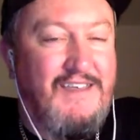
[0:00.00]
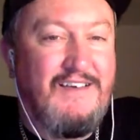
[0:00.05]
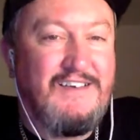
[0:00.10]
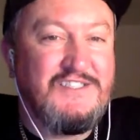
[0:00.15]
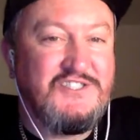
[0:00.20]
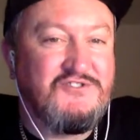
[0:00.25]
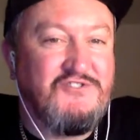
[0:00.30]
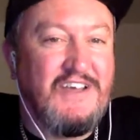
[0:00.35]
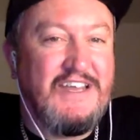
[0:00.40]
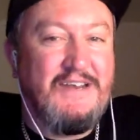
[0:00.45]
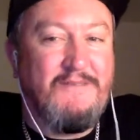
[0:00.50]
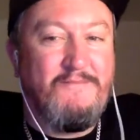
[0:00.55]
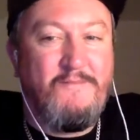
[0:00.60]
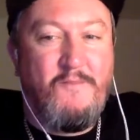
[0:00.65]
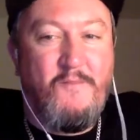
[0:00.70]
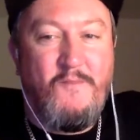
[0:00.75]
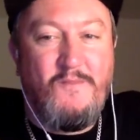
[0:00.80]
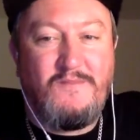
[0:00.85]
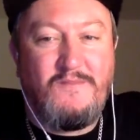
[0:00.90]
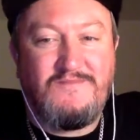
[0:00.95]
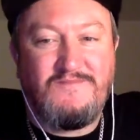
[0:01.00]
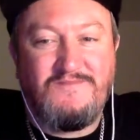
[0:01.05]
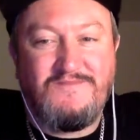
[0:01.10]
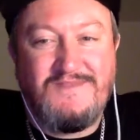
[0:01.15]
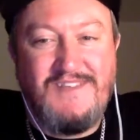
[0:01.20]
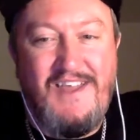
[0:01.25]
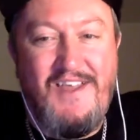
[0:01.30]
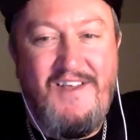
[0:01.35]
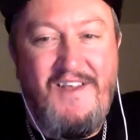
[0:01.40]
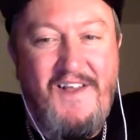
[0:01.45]
Try them.
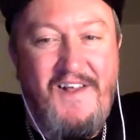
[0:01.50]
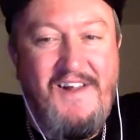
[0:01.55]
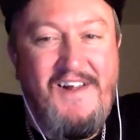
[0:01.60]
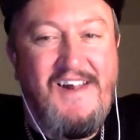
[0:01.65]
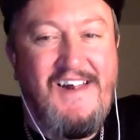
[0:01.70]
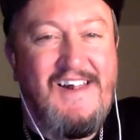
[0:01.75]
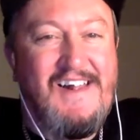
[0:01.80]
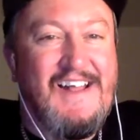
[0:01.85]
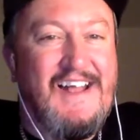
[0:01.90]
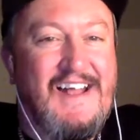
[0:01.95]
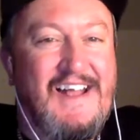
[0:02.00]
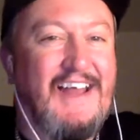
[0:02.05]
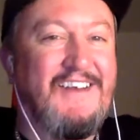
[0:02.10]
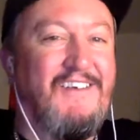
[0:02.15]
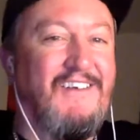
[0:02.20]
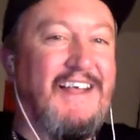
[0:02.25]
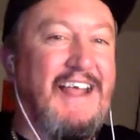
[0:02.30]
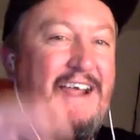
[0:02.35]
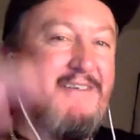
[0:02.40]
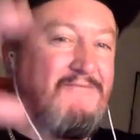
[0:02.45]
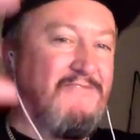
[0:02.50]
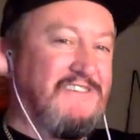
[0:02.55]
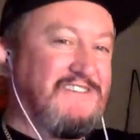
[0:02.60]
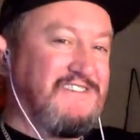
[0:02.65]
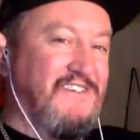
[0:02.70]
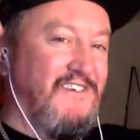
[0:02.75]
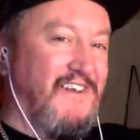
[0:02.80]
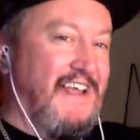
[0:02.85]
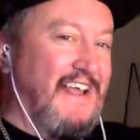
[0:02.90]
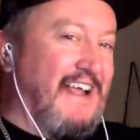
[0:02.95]
And their cameras
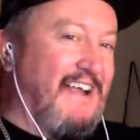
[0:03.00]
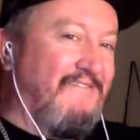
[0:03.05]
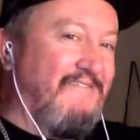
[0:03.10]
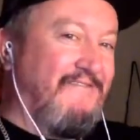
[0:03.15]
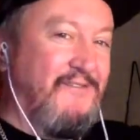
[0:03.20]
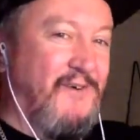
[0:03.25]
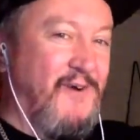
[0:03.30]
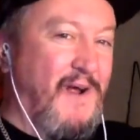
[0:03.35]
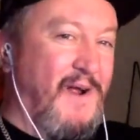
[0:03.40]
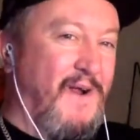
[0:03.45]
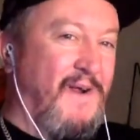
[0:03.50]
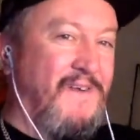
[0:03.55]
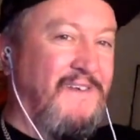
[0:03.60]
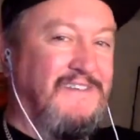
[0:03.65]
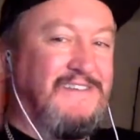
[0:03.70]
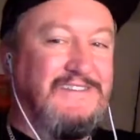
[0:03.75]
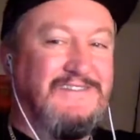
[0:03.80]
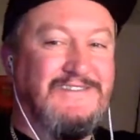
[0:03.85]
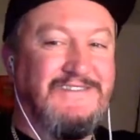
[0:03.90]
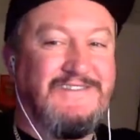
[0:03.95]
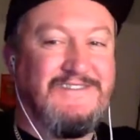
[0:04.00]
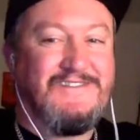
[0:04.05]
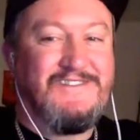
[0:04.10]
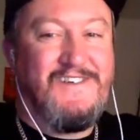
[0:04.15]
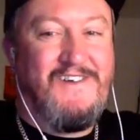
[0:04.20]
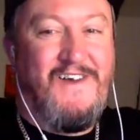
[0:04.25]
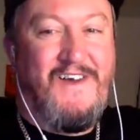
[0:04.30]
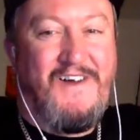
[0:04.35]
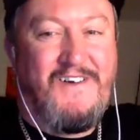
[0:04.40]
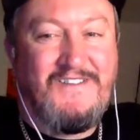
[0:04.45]
are like everywhere.
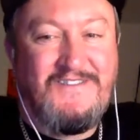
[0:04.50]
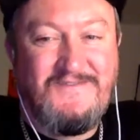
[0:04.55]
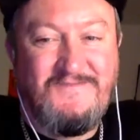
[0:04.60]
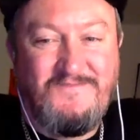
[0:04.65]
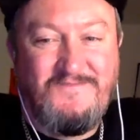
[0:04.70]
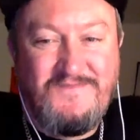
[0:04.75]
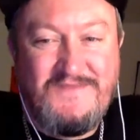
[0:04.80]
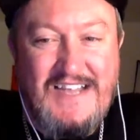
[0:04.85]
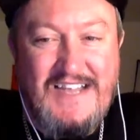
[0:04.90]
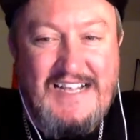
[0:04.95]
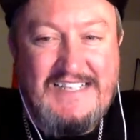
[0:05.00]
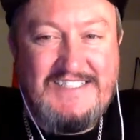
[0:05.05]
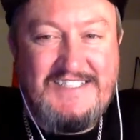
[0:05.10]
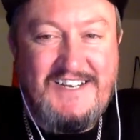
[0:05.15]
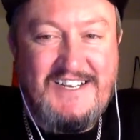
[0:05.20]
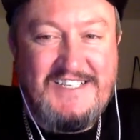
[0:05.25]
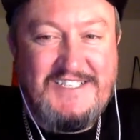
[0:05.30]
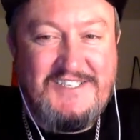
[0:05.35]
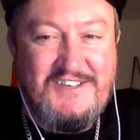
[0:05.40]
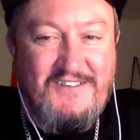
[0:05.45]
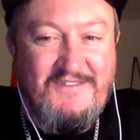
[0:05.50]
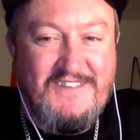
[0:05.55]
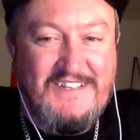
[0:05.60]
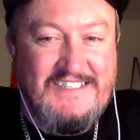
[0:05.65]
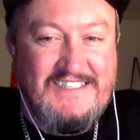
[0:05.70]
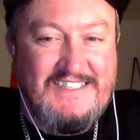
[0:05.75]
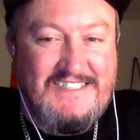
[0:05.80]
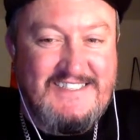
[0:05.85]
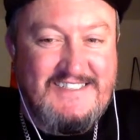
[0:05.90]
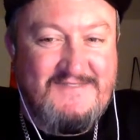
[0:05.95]
Hands like
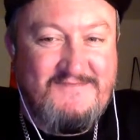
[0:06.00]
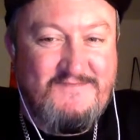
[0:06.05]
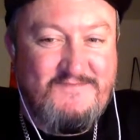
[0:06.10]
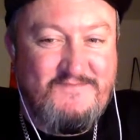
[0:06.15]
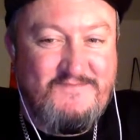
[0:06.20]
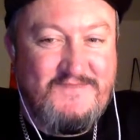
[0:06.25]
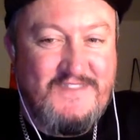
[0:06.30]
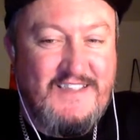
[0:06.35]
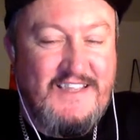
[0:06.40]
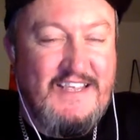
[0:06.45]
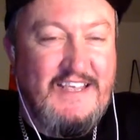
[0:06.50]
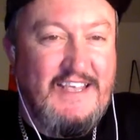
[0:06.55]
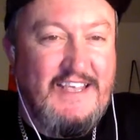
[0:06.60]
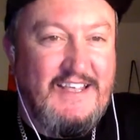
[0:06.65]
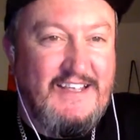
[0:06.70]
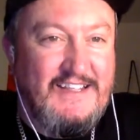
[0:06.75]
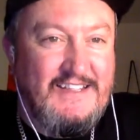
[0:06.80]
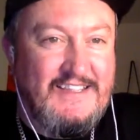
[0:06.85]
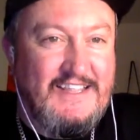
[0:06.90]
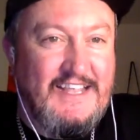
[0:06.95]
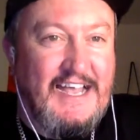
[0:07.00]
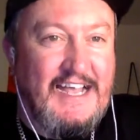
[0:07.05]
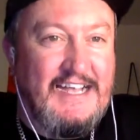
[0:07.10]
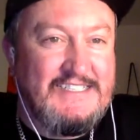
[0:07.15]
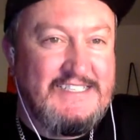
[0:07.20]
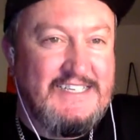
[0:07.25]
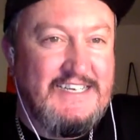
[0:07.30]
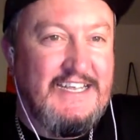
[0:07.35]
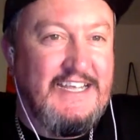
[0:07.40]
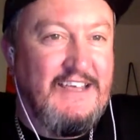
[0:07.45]
shovels.
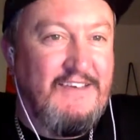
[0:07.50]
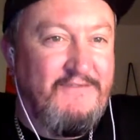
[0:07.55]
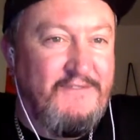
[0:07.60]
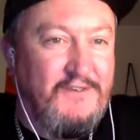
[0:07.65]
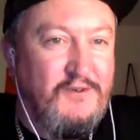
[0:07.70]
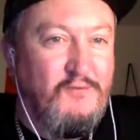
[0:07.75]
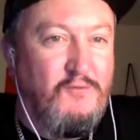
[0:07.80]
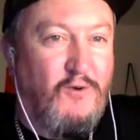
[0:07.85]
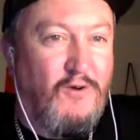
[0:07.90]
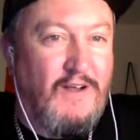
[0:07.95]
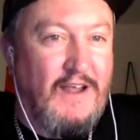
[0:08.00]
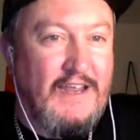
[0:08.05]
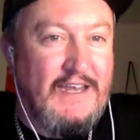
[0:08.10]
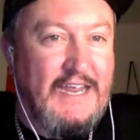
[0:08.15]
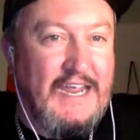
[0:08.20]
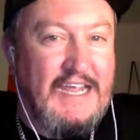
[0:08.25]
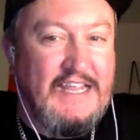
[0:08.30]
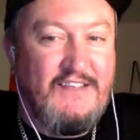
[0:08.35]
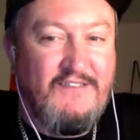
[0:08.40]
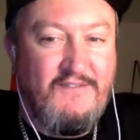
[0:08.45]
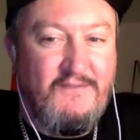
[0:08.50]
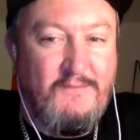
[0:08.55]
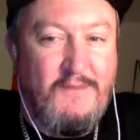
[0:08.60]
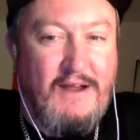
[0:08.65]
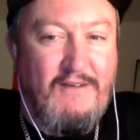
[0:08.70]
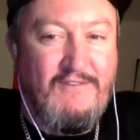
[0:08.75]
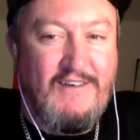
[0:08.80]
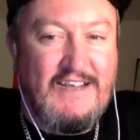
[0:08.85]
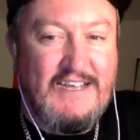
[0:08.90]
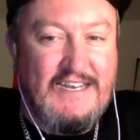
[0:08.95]
Anthony, if you were a Native
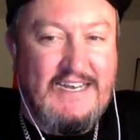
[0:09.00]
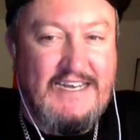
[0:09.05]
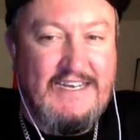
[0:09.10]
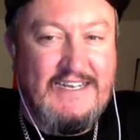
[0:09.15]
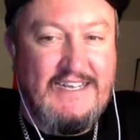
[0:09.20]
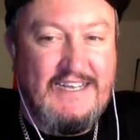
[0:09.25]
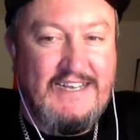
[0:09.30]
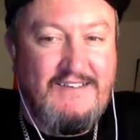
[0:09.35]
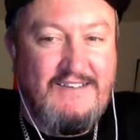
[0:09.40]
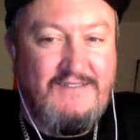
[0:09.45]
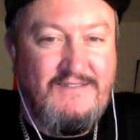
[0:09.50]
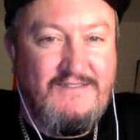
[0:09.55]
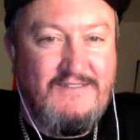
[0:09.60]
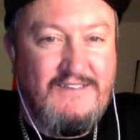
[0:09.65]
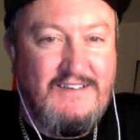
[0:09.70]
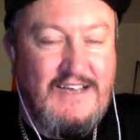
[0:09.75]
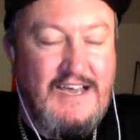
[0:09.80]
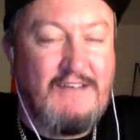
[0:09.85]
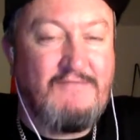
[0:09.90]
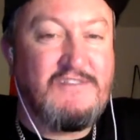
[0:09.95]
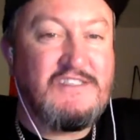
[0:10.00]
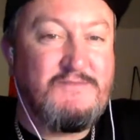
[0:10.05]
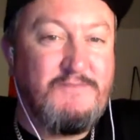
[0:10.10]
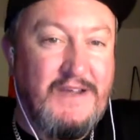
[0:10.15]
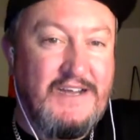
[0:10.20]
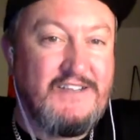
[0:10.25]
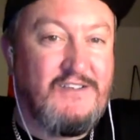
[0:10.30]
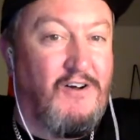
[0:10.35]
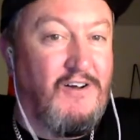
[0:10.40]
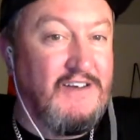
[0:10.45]
American Indian, and
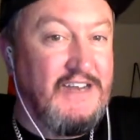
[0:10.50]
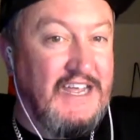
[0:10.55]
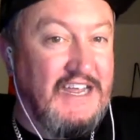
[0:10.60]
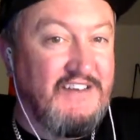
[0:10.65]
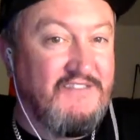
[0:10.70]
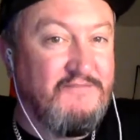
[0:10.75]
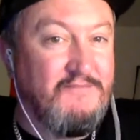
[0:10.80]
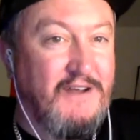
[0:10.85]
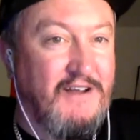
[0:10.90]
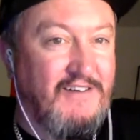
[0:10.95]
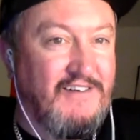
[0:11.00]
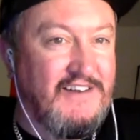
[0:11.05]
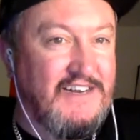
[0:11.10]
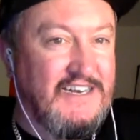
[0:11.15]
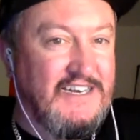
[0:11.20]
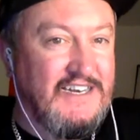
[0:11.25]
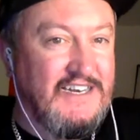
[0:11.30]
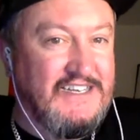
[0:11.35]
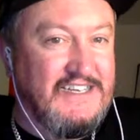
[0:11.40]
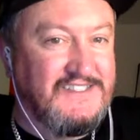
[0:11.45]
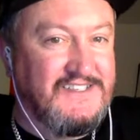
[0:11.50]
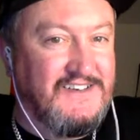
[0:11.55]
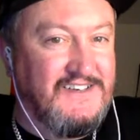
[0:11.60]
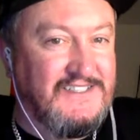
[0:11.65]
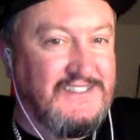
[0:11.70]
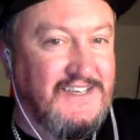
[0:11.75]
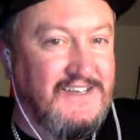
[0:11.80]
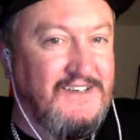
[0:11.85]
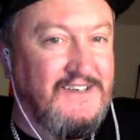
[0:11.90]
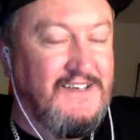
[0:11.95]
respect to all Native American Indians, guys,
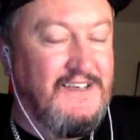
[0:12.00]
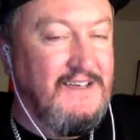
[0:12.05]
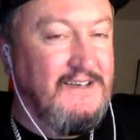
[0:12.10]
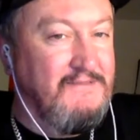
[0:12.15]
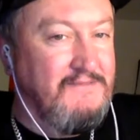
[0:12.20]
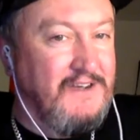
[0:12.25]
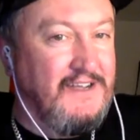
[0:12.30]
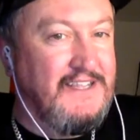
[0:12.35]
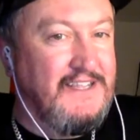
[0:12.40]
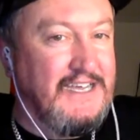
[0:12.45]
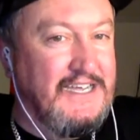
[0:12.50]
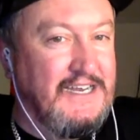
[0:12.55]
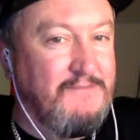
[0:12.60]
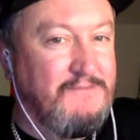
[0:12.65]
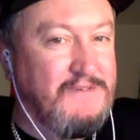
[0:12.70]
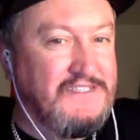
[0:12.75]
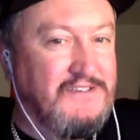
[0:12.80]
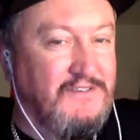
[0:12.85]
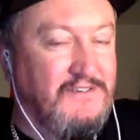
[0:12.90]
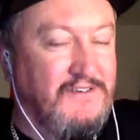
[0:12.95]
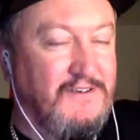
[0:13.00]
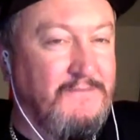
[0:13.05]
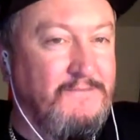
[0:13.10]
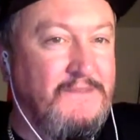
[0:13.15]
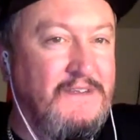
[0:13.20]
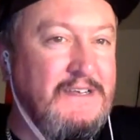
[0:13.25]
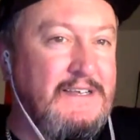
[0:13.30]
not taking a piss out of them.